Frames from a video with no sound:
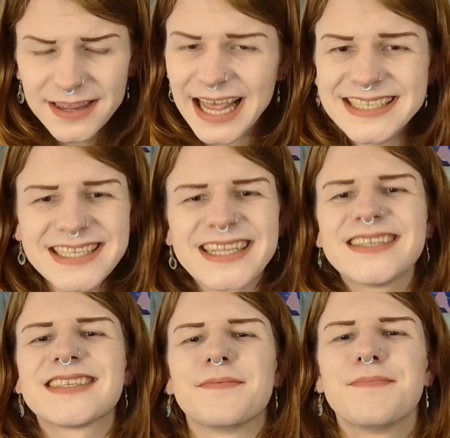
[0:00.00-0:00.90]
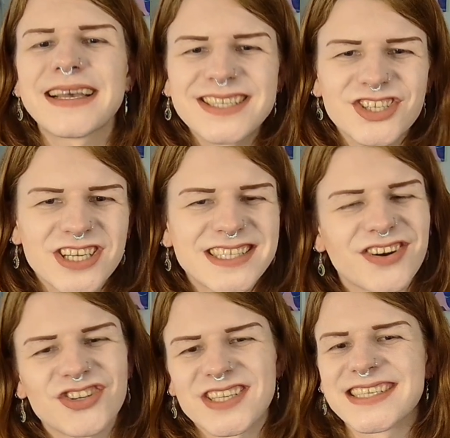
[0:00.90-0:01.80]
lessons and messages
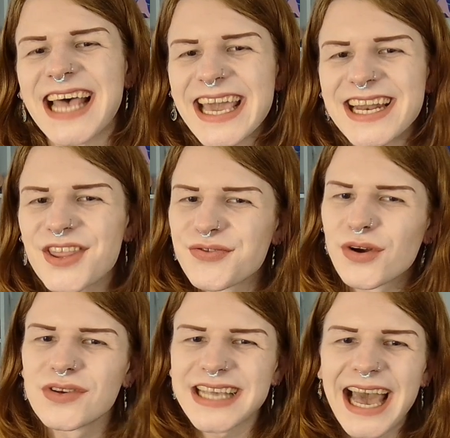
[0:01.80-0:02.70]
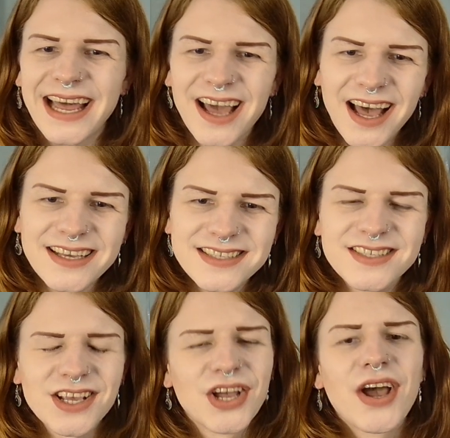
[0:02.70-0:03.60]
that our society throws at
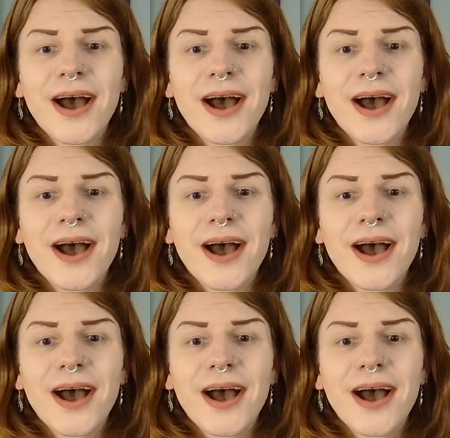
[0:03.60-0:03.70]
us